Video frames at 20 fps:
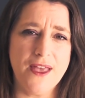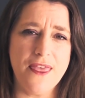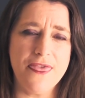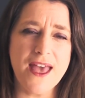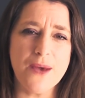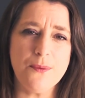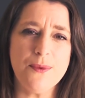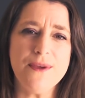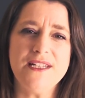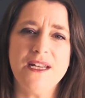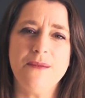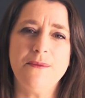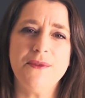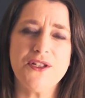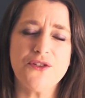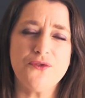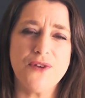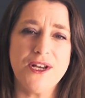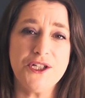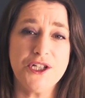that we
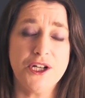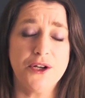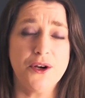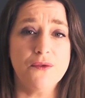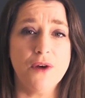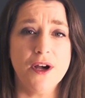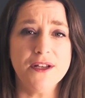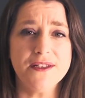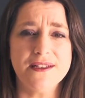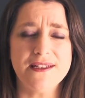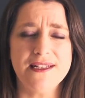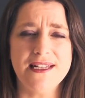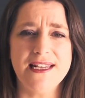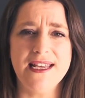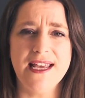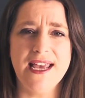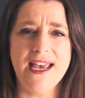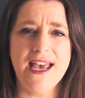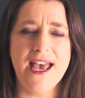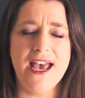demonstrate
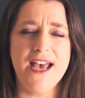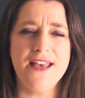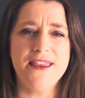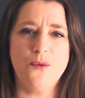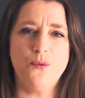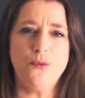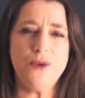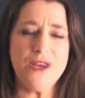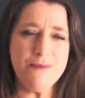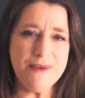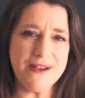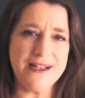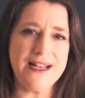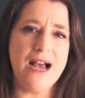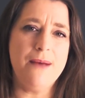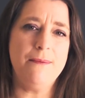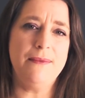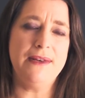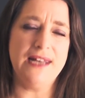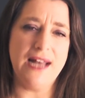generosity, that we
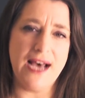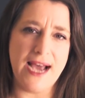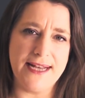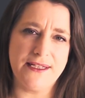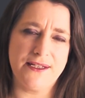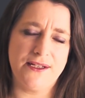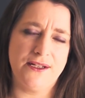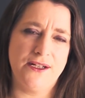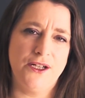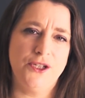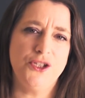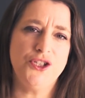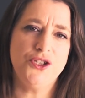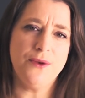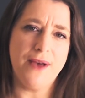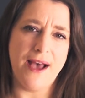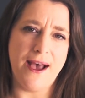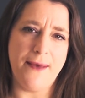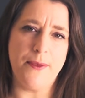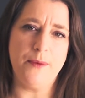become light
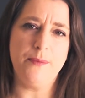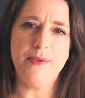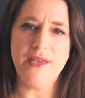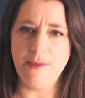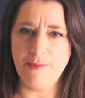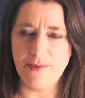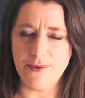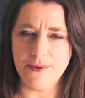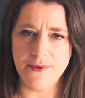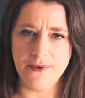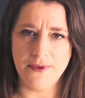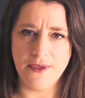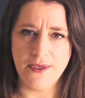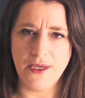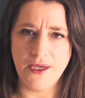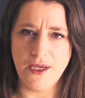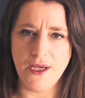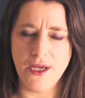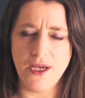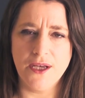to other people.
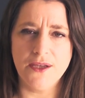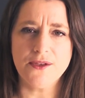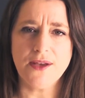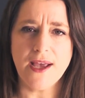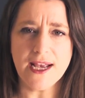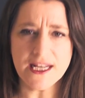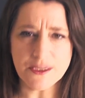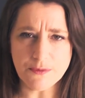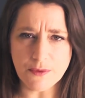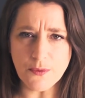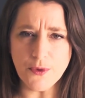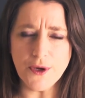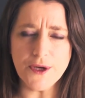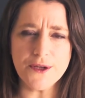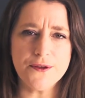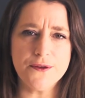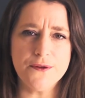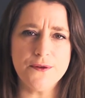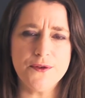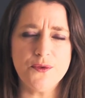So as we
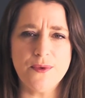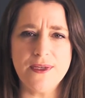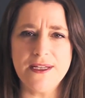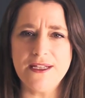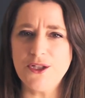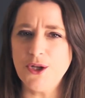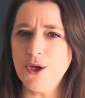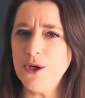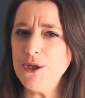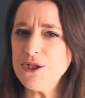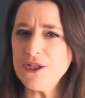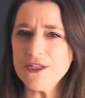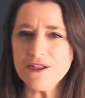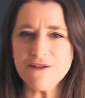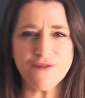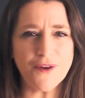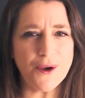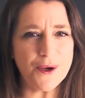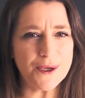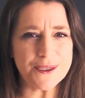work through this week, don't
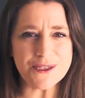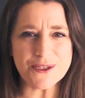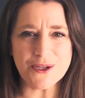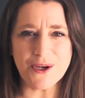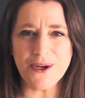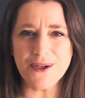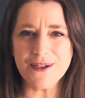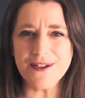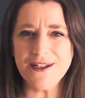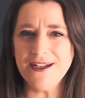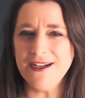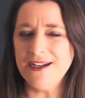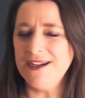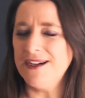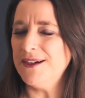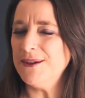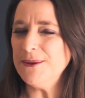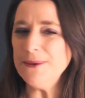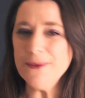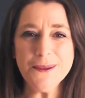just focus on,
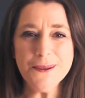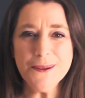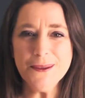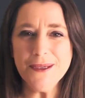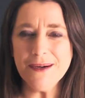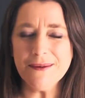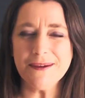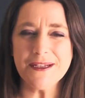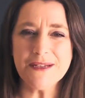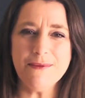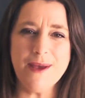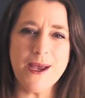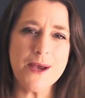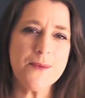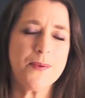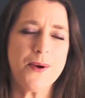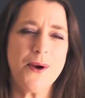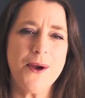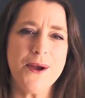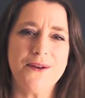ooh, I'm going to
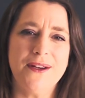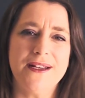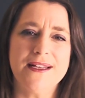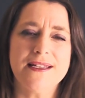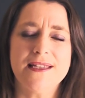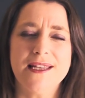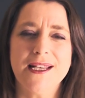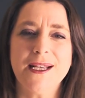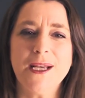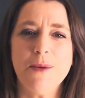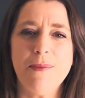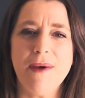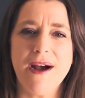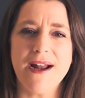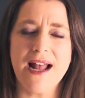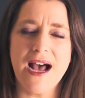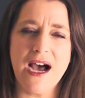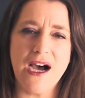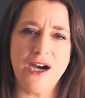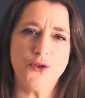make progress. Think
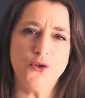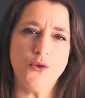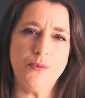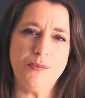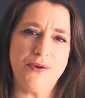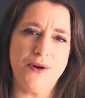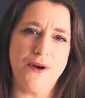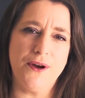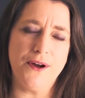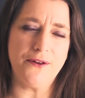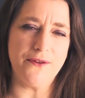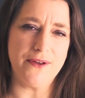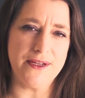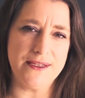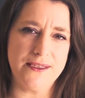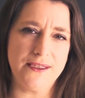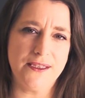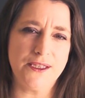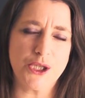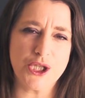about how your
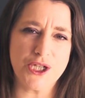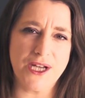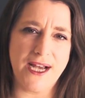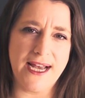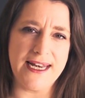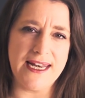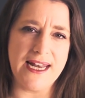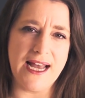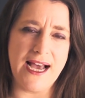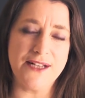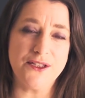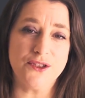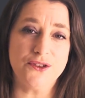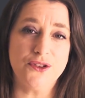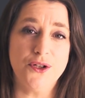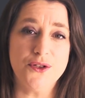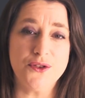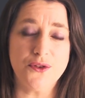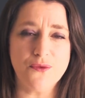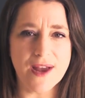progress can shine light on
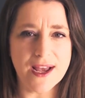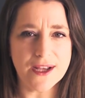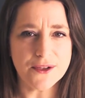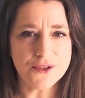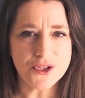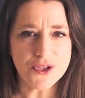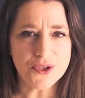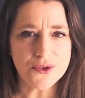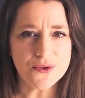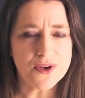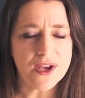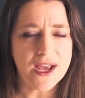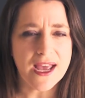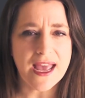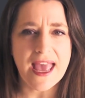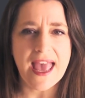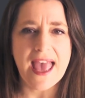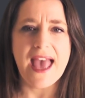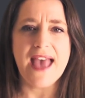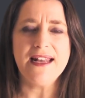those around you
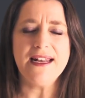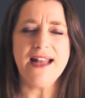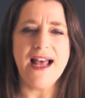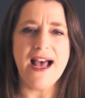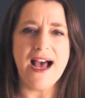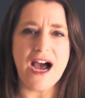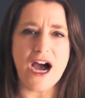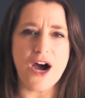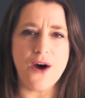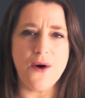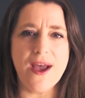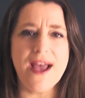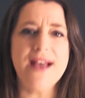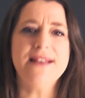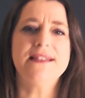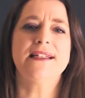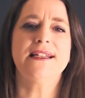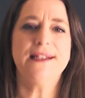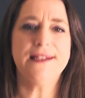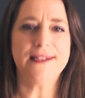and how
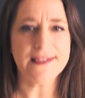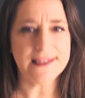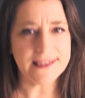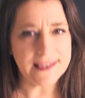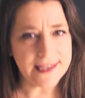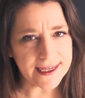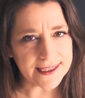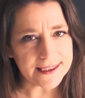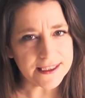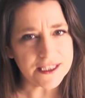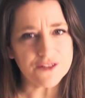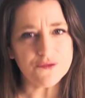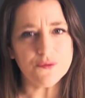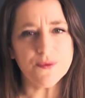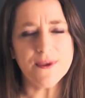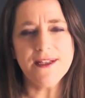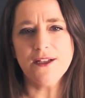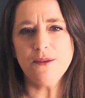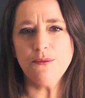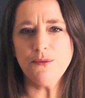as a collective
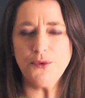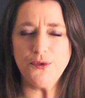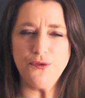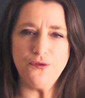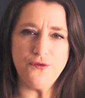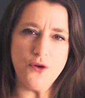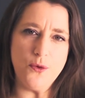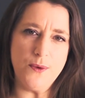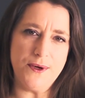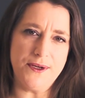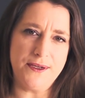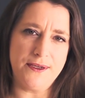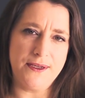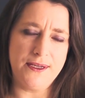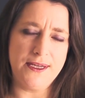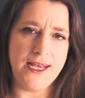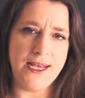we can move forward.